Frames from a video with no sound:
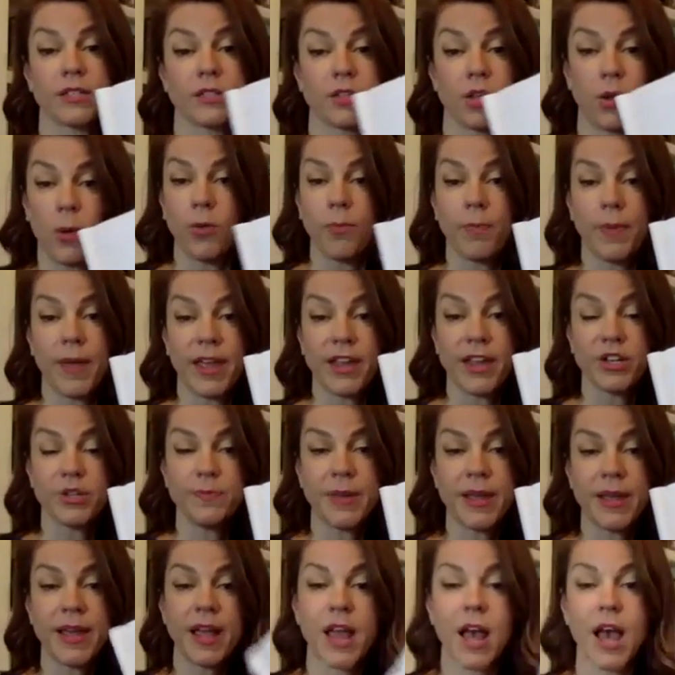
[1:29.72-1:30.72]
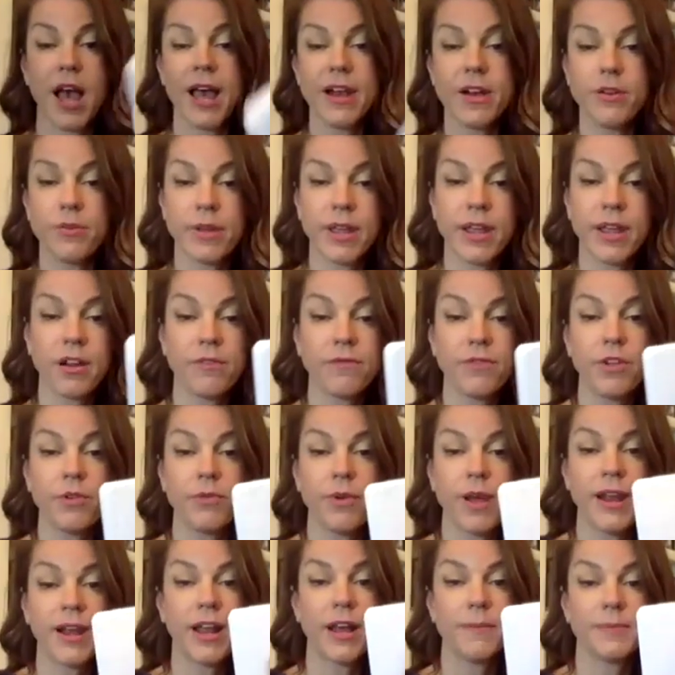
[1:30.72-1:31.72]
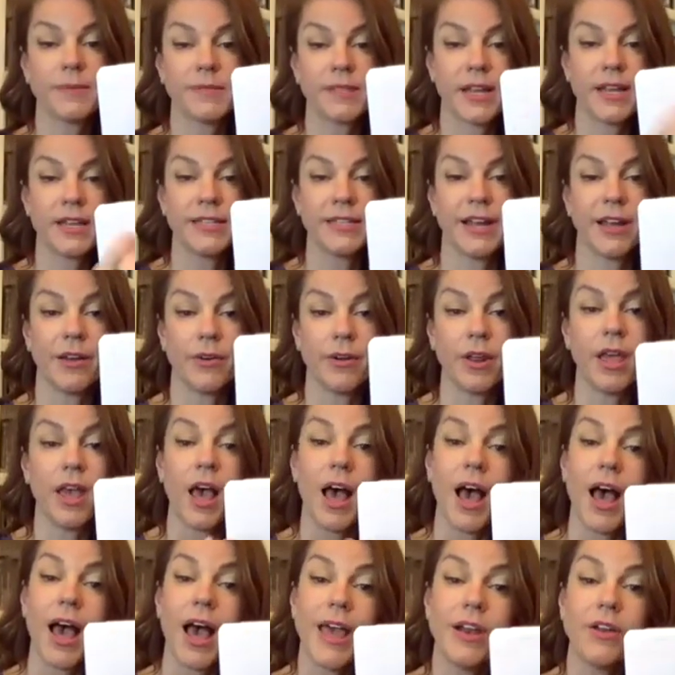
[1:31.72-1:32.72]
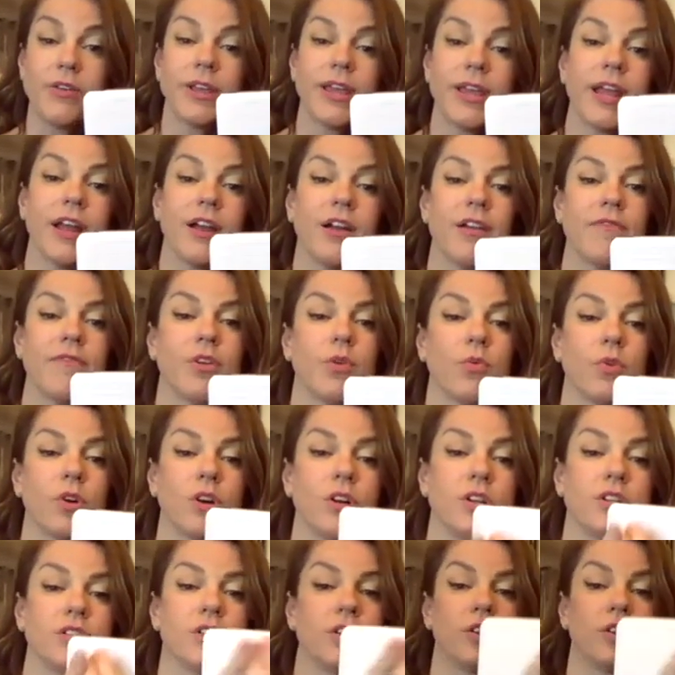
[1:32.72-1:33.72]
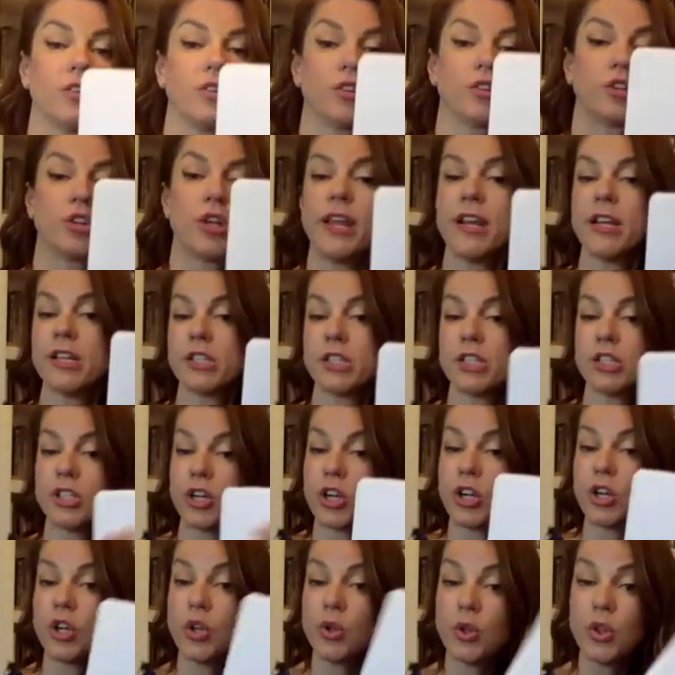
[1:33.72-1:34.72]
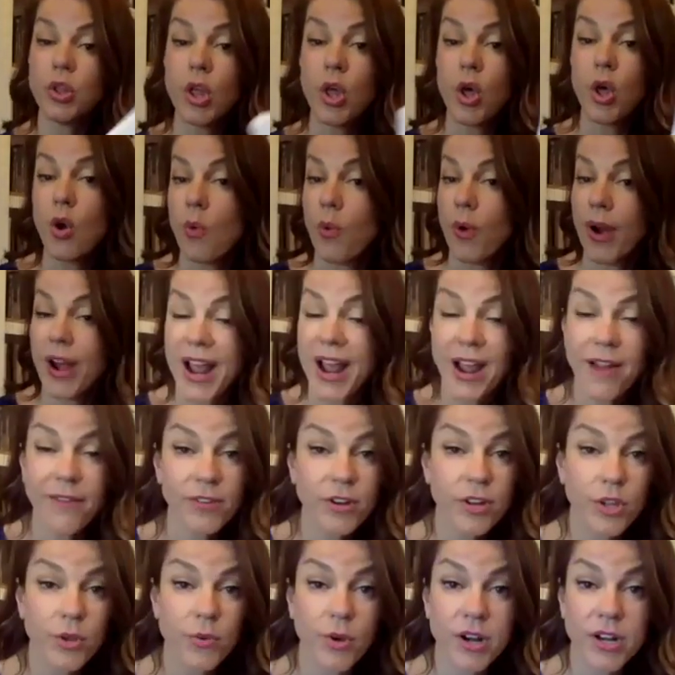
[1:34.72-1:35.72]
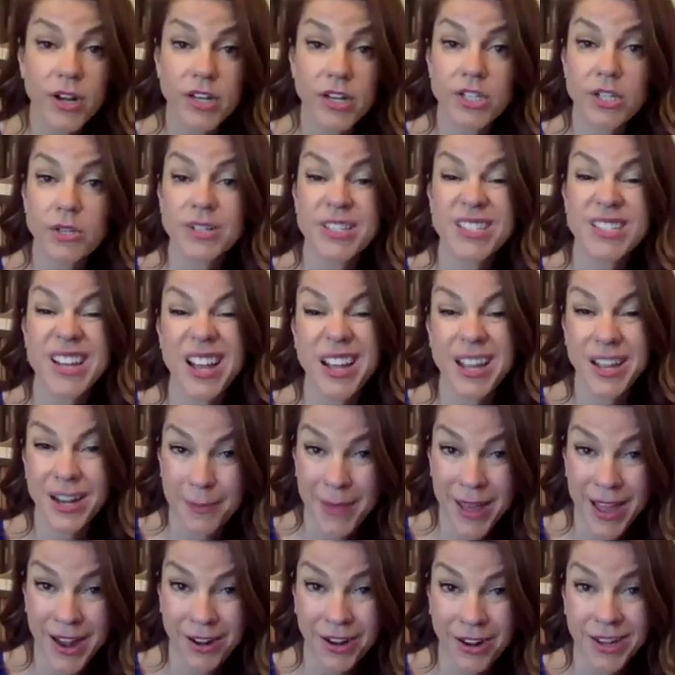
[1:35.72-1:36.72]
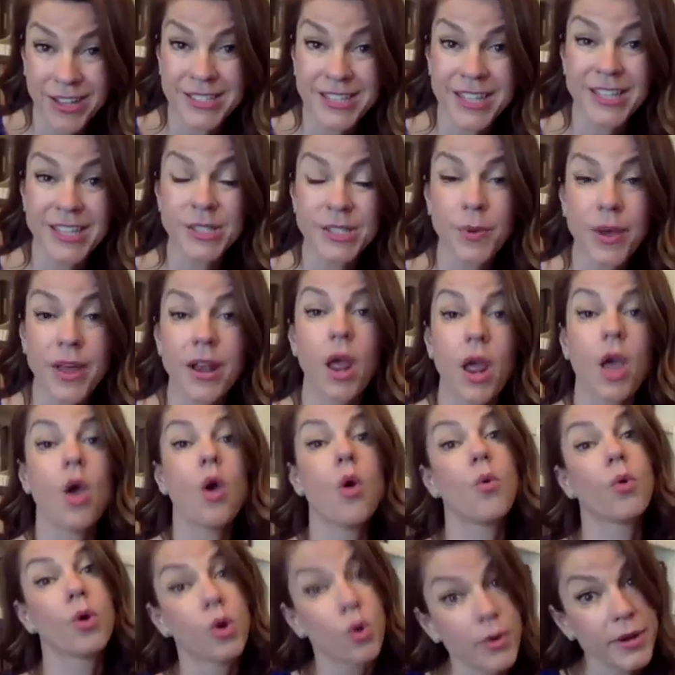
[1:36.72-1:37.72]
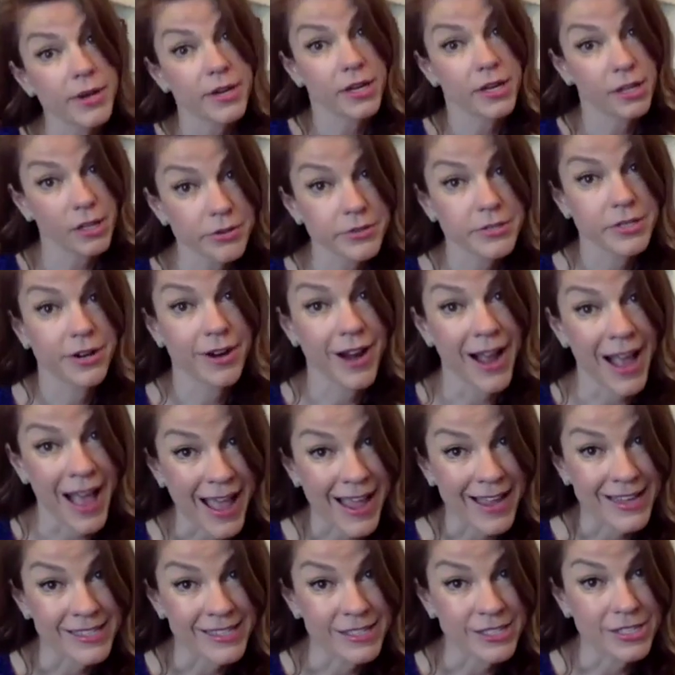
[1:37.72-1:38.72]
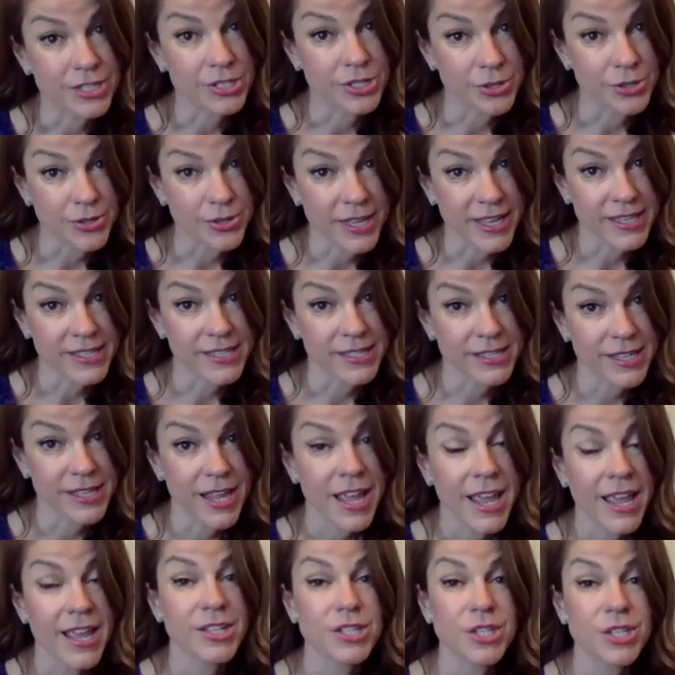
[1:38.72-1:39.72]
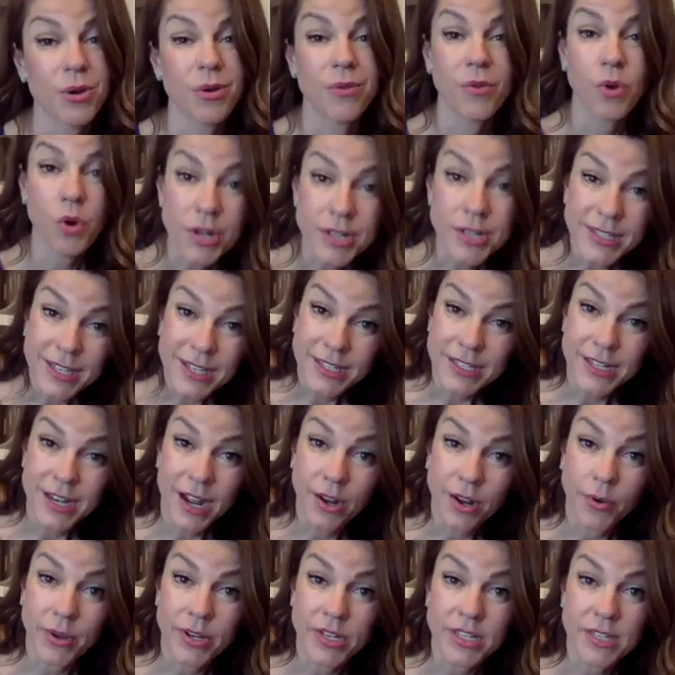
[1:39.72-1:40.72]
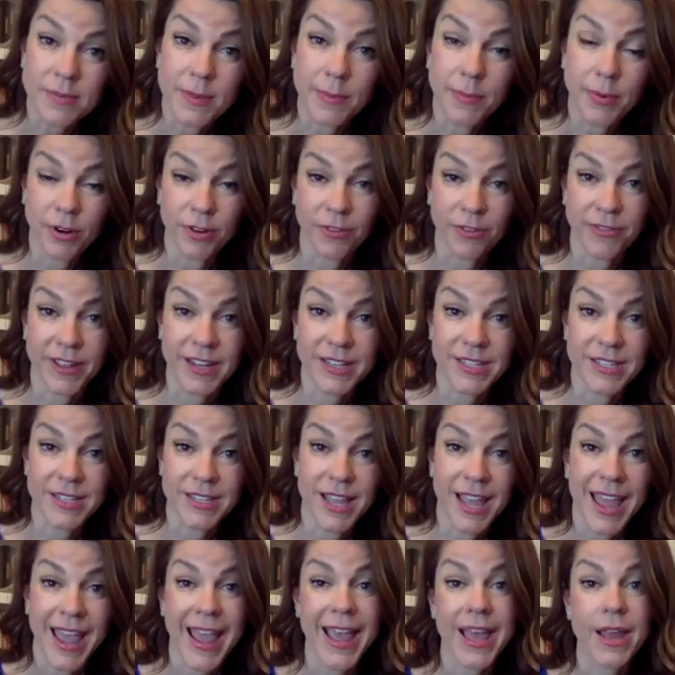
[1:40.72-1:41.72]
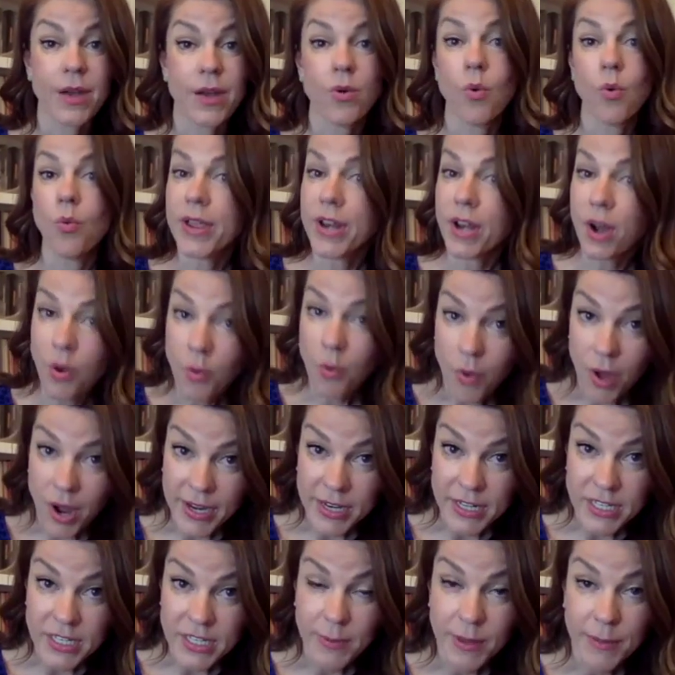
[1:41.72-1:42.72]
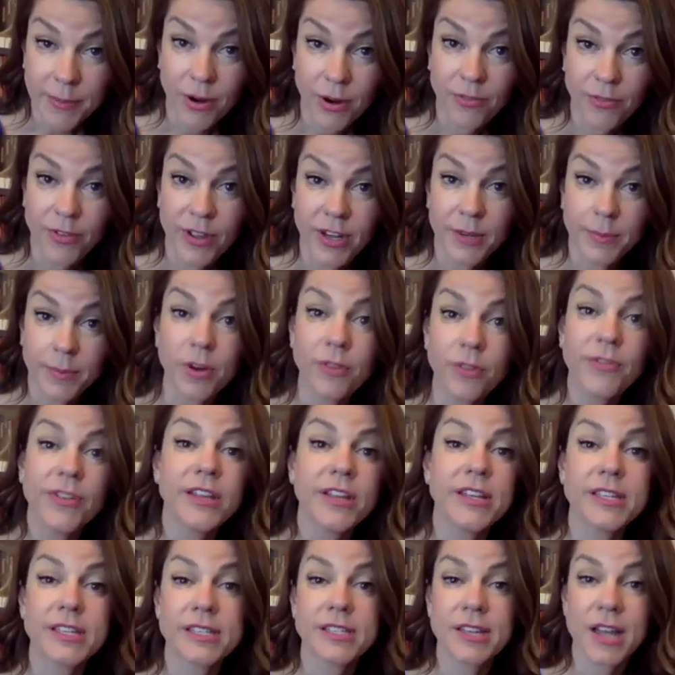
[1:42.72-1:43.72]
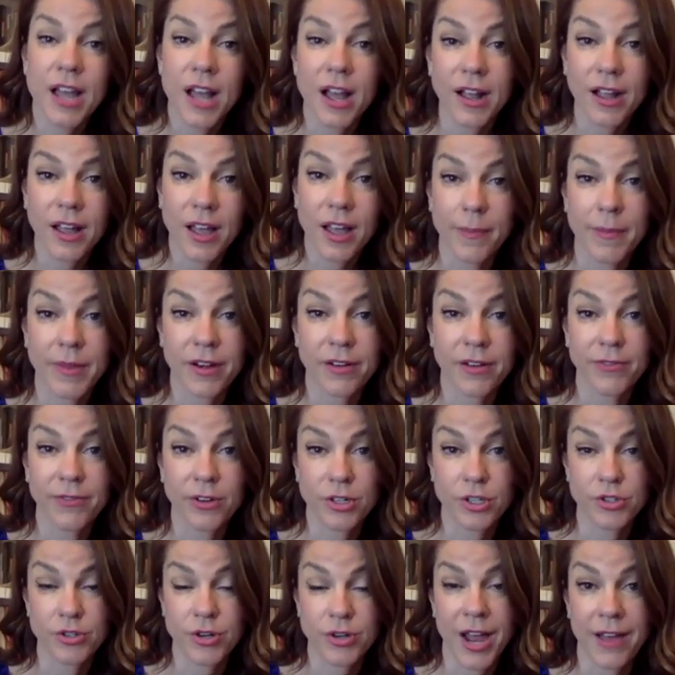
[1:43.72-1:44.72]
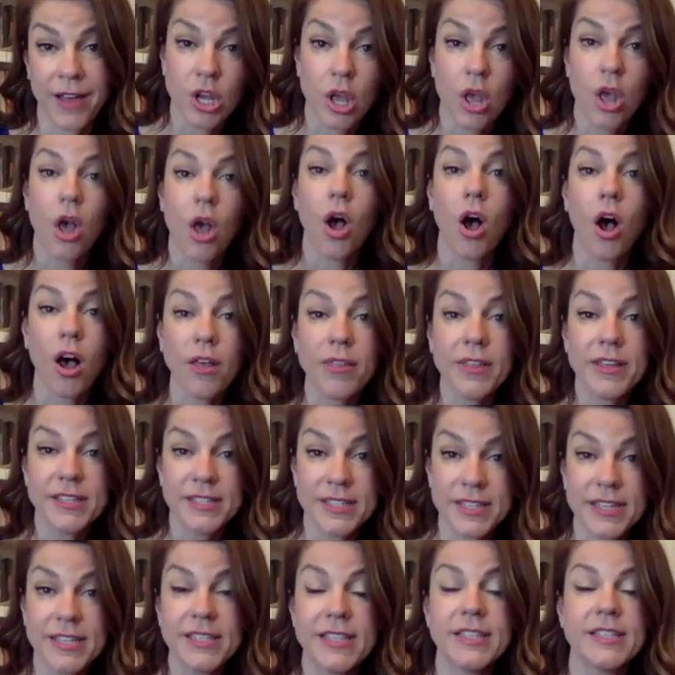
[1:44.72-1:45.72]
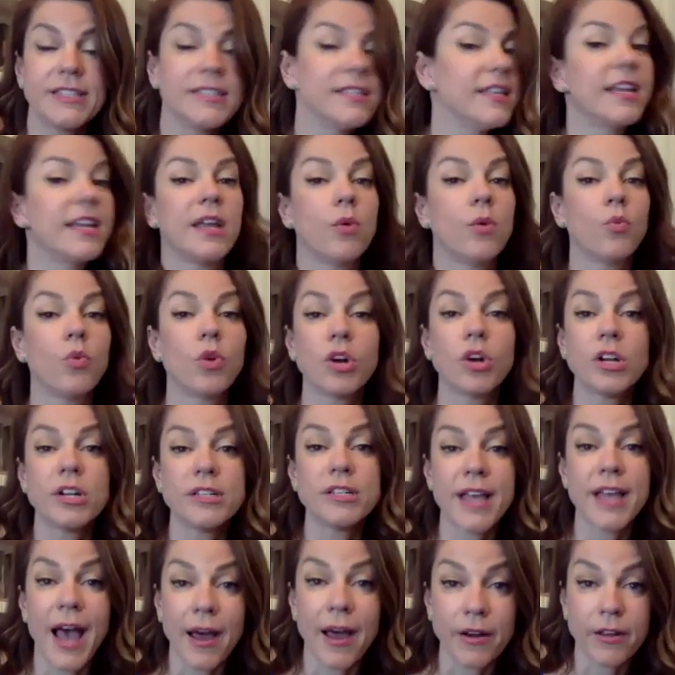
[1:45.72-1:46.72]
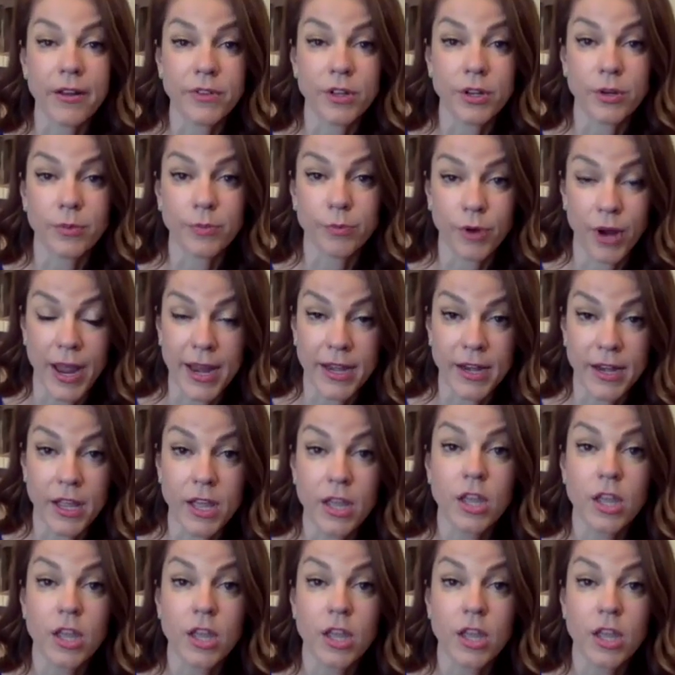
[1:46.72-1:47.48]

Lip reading: the whole page big. I don't care if you write upside down. I don't care if the words are in a circle. Whatever you want to do, it's not going to matter, because guess what? We're going to close our eyes to do this. And so of course it's not going to be perfect. And we don't want it to be perfect. Perfect does not come in a first draft. All this is getting words out of your brain.